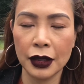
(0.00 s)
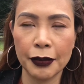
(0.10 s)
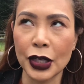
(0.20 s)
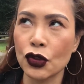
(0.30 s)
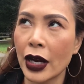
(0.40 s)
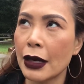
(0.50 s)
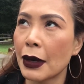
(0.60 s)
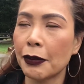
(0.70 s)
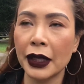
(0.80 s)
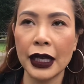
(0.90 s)
By train, by
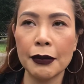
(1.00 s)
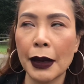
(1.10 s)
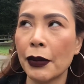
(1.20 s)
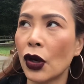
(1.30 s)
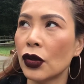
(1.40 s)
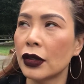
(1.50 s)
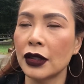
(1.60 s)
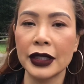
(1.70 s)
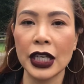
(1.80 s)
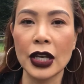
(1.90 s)
plane, by boat,
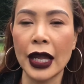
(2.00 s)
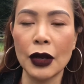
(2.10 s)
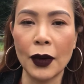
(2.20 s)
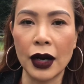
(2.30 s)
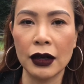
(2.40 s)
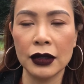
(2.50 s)
it'll get you anywhere.